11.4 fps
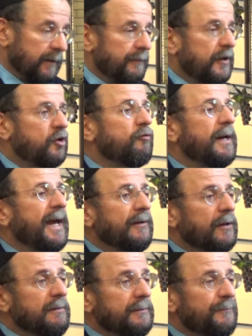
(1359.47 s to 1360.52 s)
the
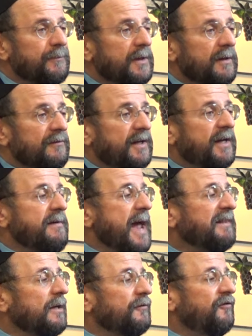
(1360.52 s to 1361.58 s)
Creator, to
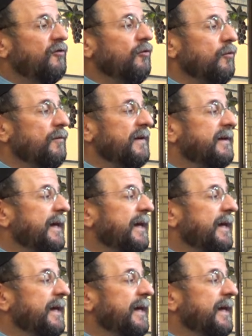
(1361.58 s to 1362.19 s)
connect us to the